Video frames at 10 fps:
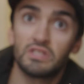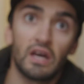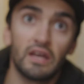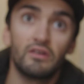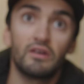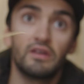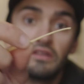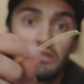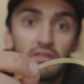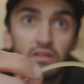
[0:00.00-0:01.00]
tied
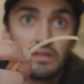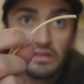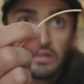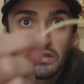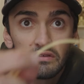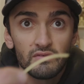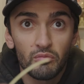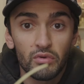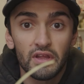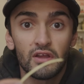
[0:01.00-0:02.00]
on, if I
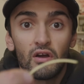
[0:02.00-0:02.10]
break